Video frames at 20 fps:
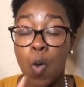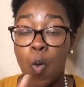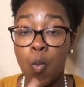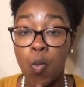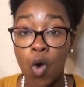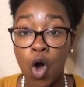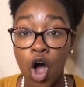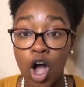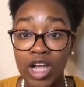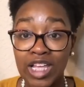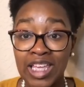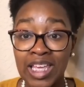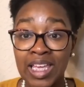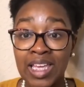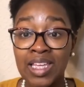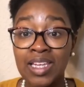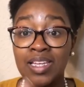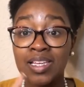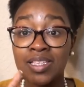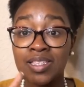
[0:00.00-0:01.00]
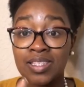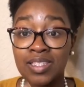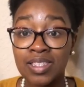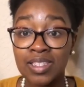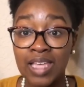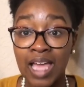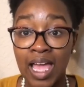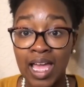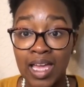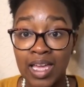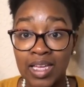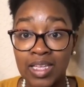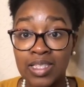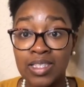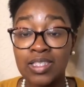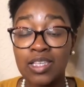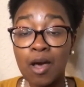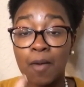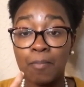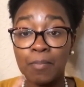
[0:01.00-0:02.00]
Walk in,
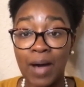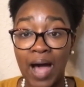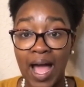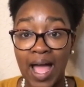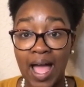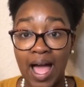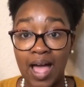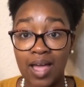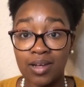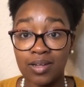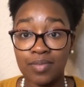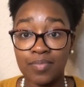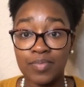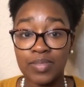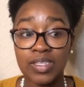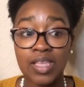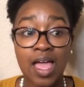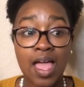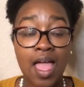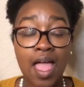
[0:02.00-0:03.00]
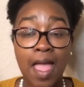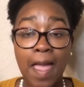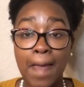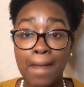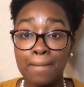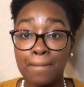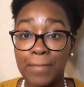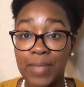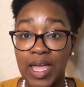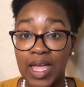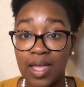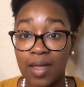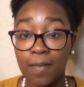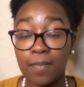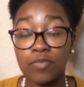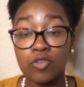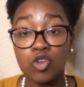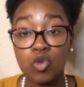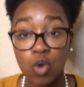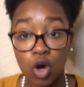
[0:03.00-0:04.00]
scans, buy items, and
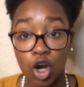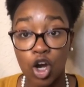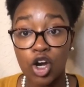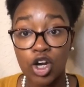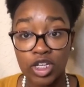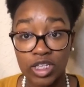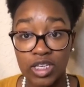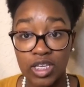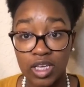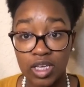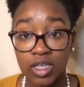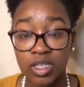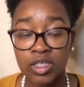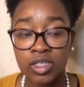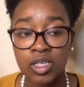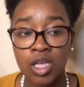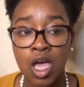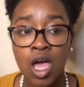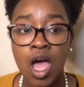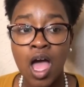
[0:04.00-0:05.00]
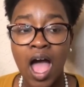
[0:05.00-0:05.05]
bam, you earn kicks.